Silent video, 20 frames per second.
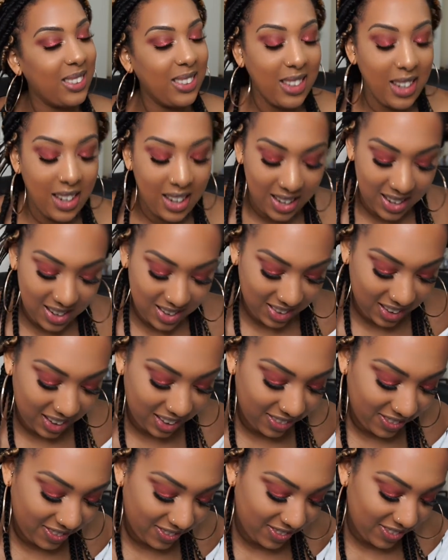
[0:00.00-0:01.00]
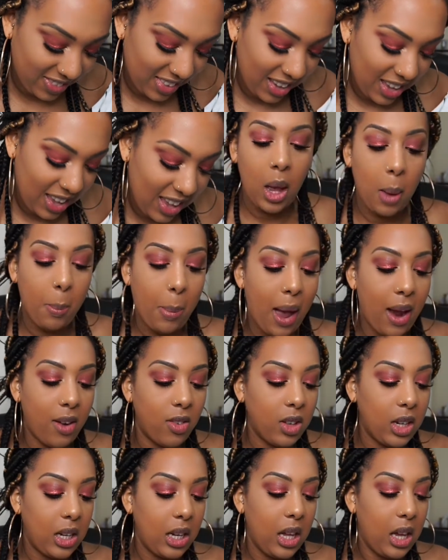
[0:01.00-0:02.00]
Okay.
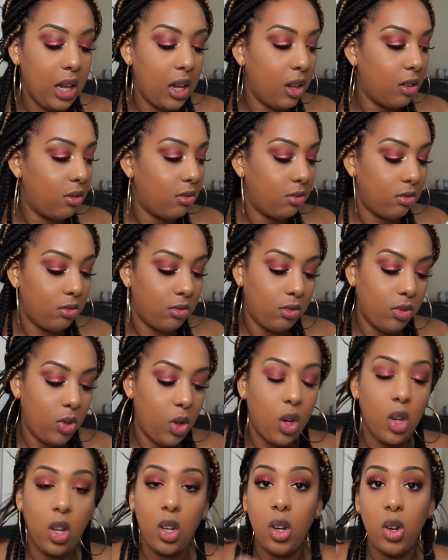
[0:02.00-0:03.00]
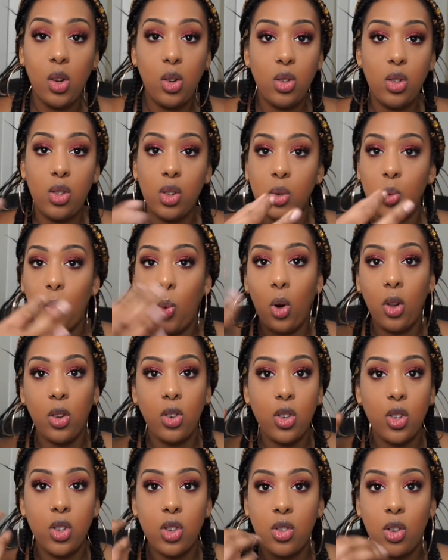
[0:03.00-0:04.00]
apparently you can use just
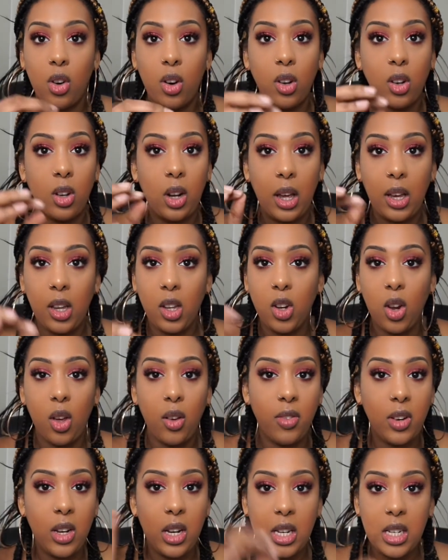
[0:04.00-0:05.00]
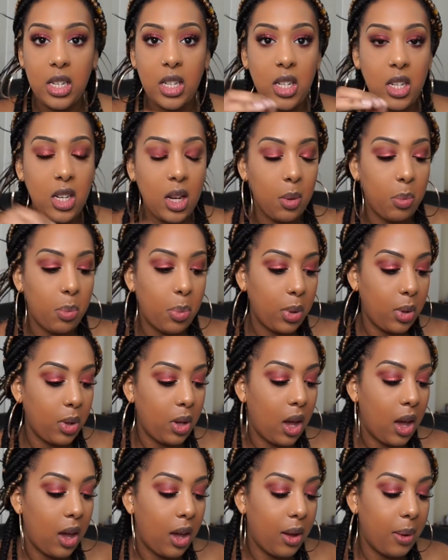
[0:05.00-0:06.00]
one stroke, like you don't even need to dip
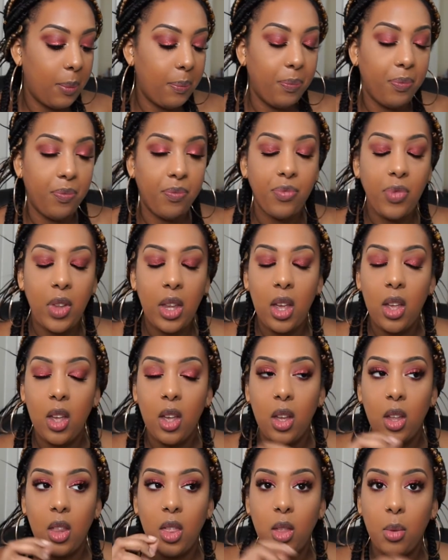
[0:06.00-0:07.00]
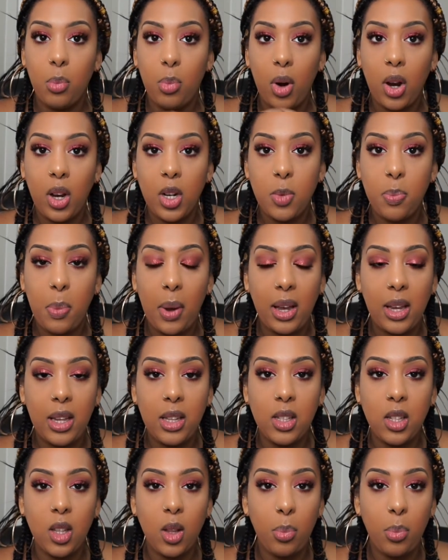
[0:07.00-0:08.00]
the brush back into